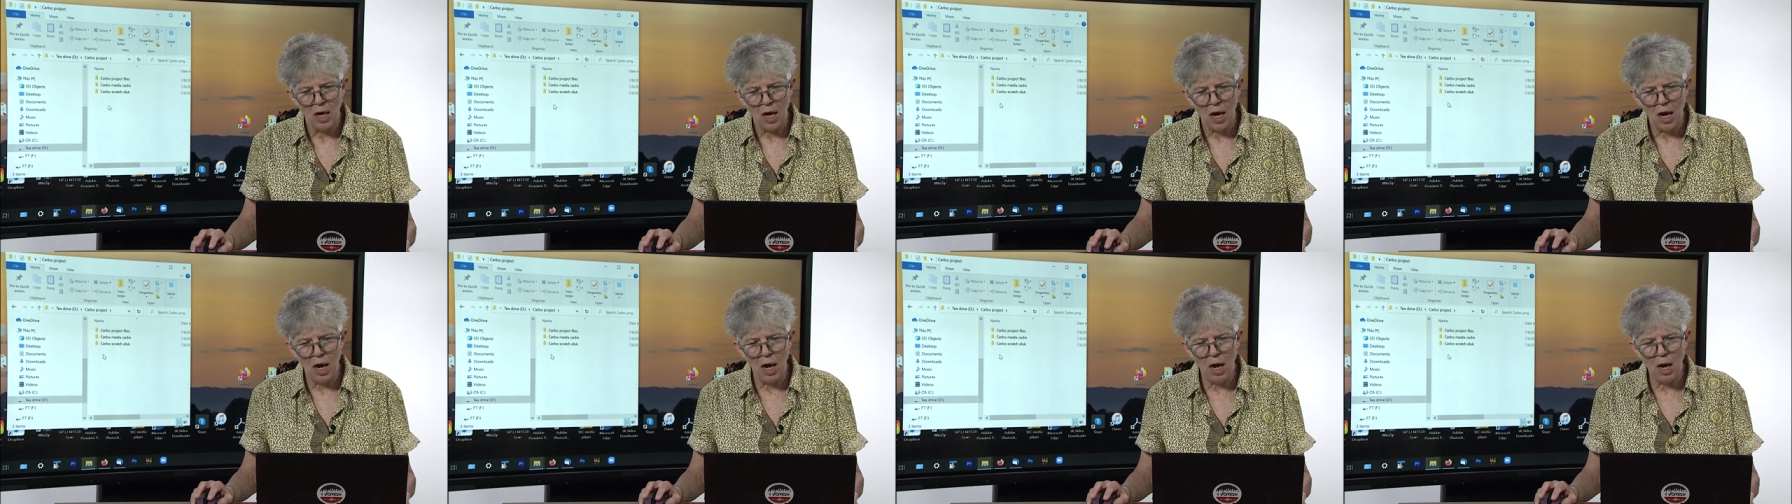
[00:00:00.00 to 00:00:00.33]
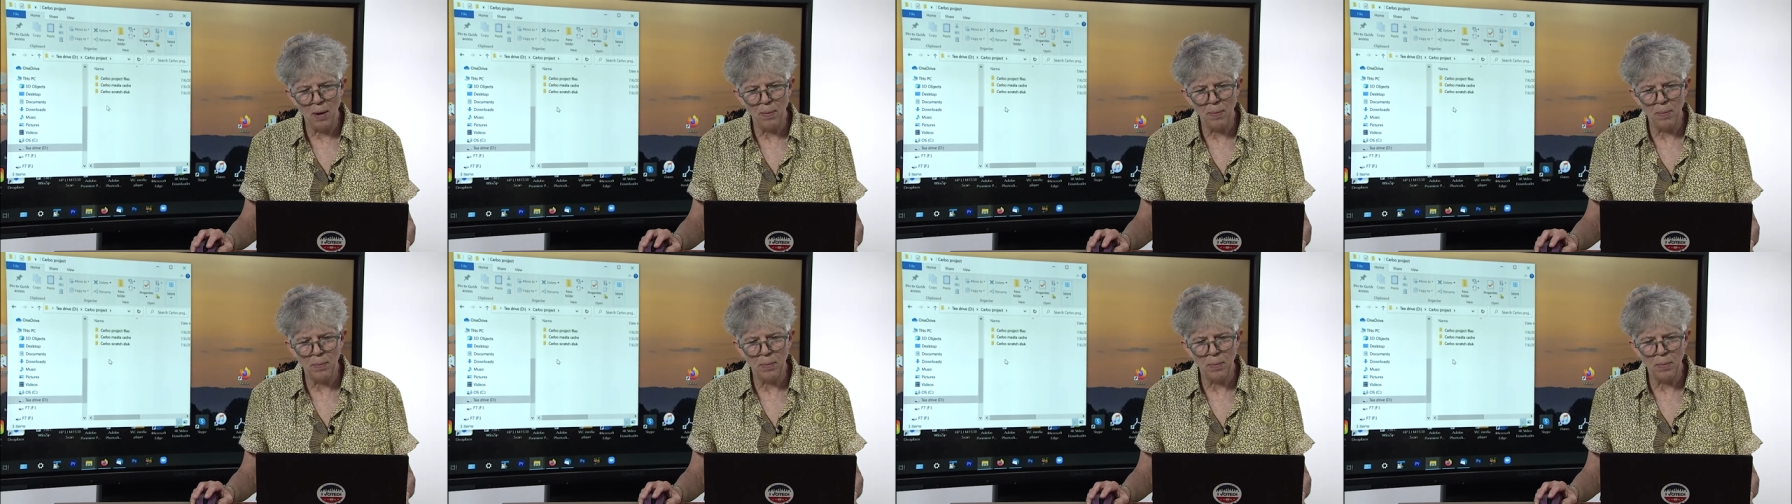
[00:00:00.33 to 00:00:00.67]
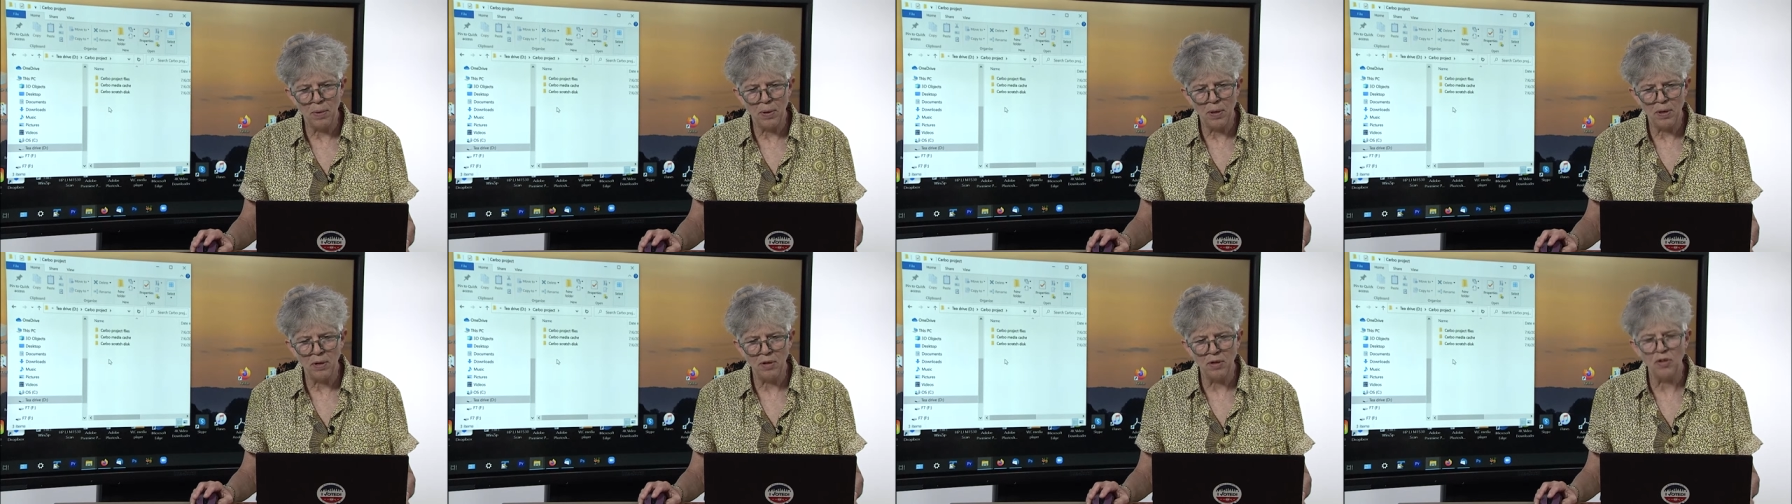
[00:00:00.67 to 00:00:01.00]
Um,
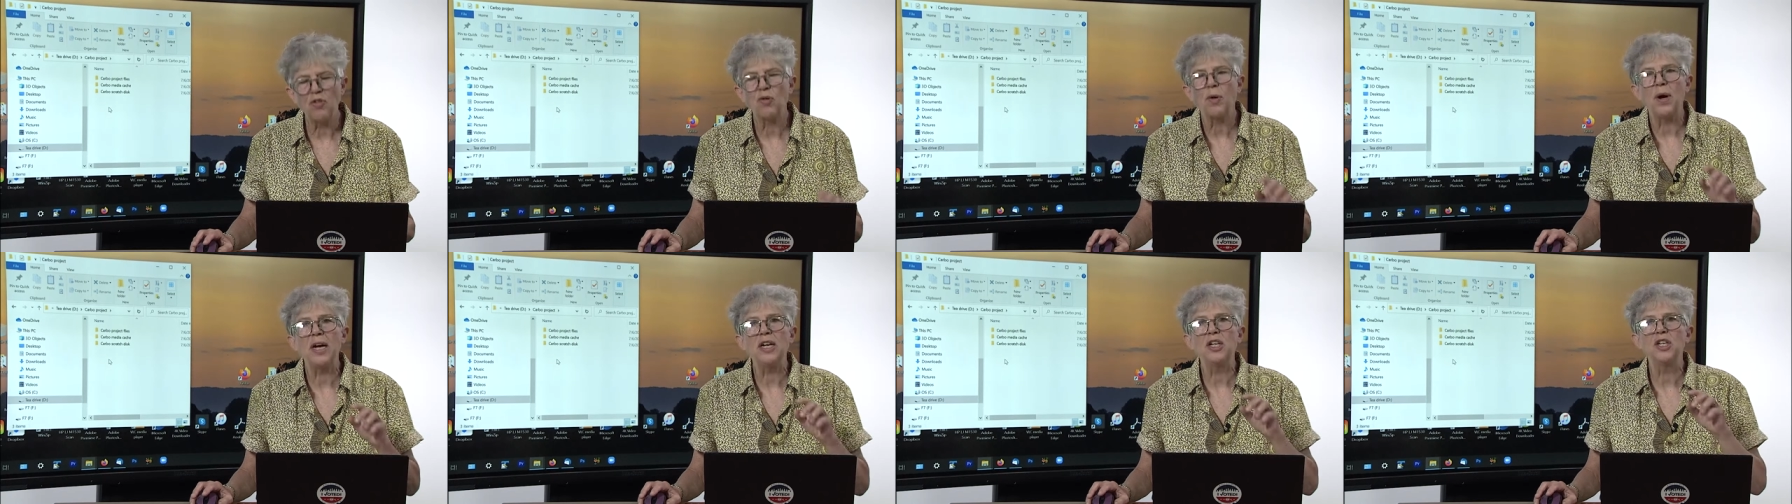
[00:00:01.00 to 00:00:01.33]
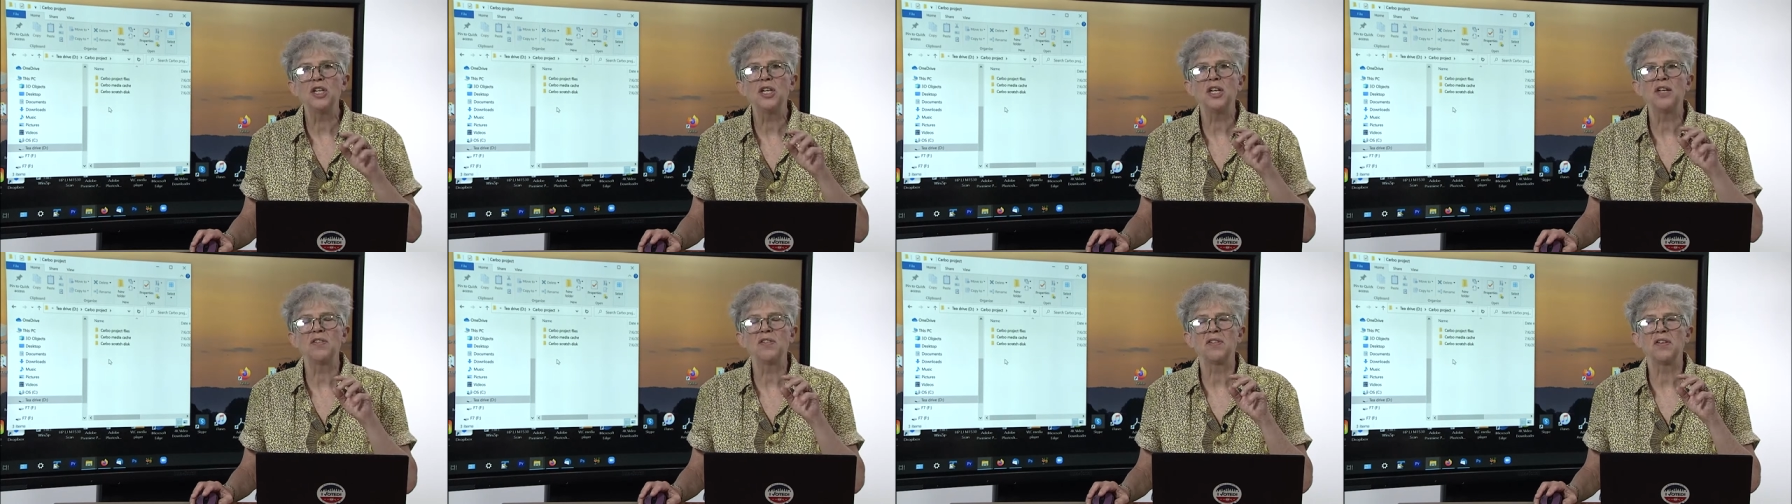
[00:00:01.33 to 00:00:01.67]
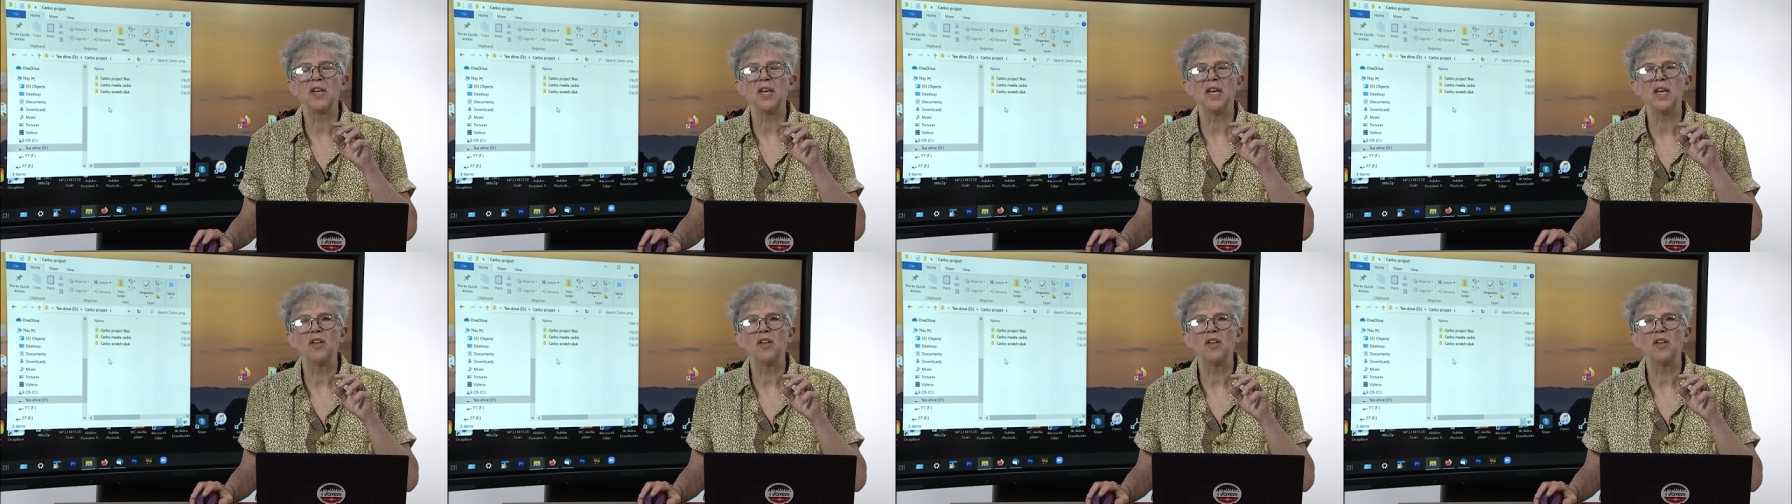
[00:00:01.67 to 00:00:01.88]
the scratch disc